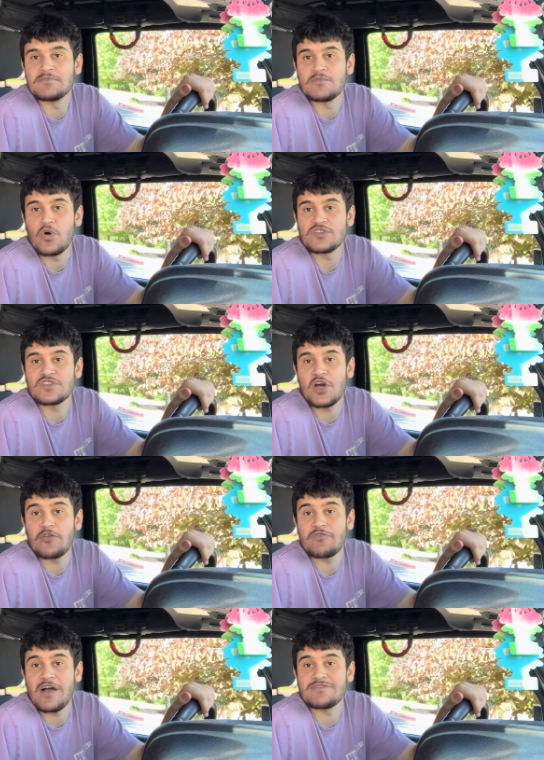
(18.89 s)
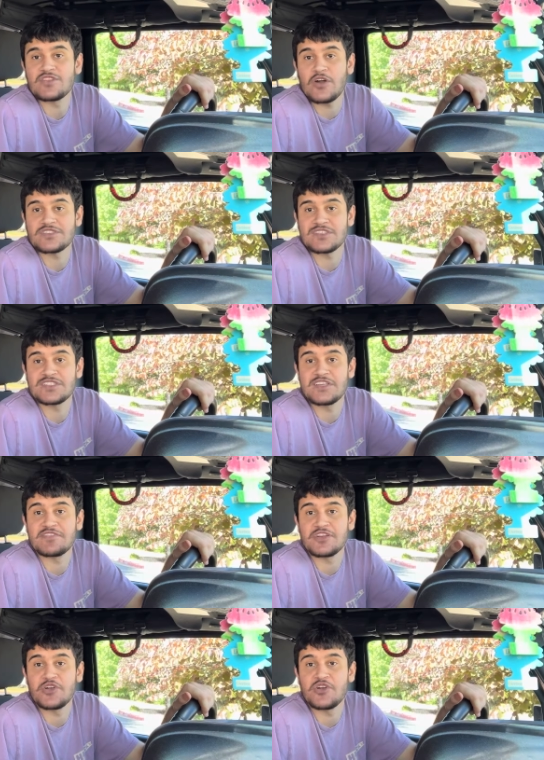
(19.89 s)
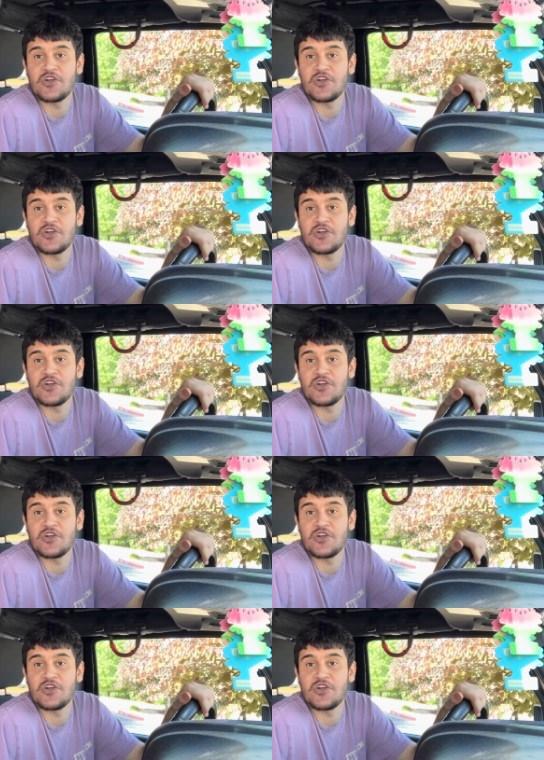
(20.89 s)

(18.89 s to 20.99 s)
1 star or 5 stars and see if they're good or